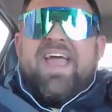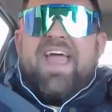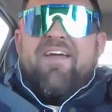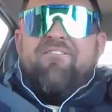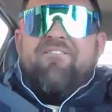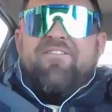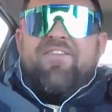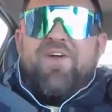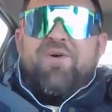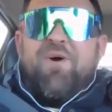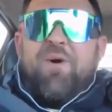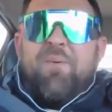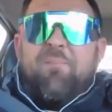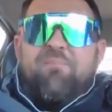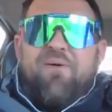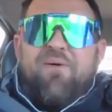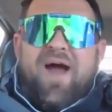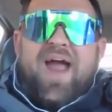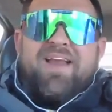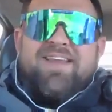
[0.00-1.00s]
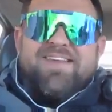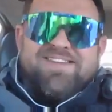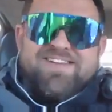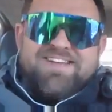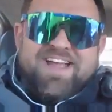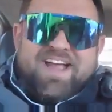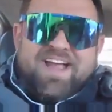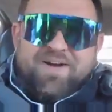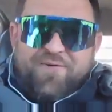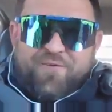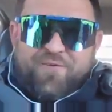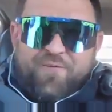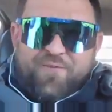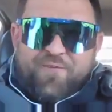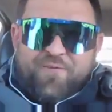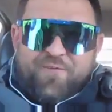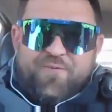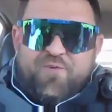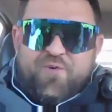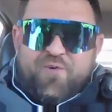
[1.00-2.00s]
if you are practicing it
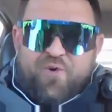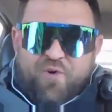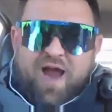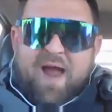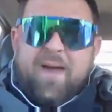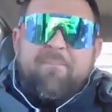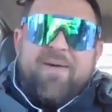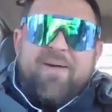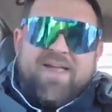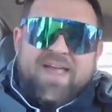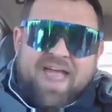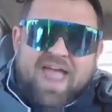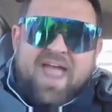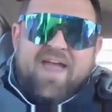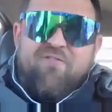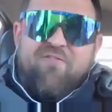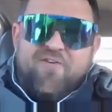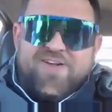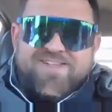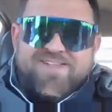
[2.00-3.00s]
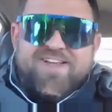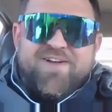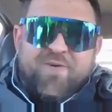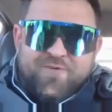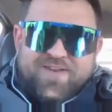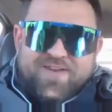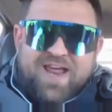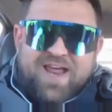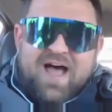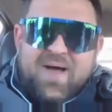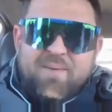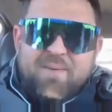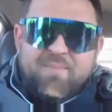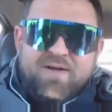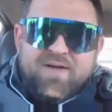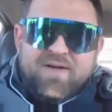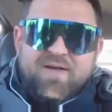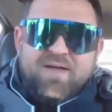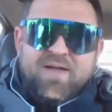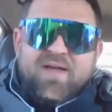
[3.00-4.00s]
crappy every single time,